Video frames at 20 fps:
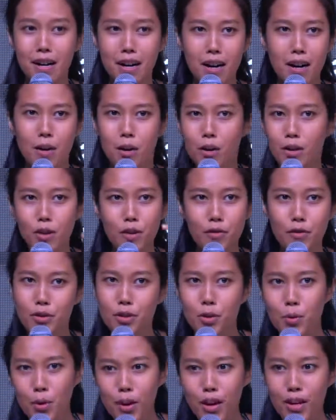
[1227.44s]
all
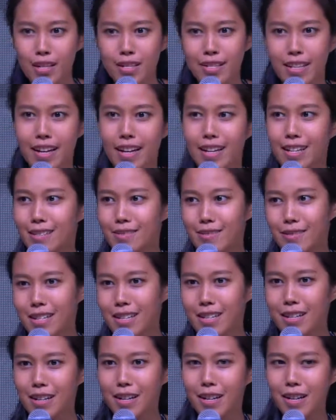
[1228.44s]
over the world, and
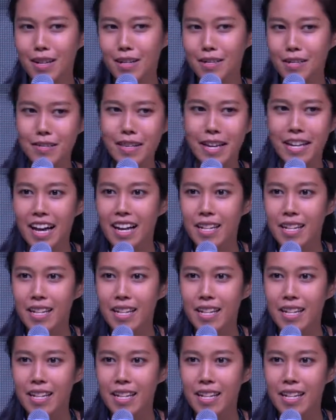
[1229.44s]
they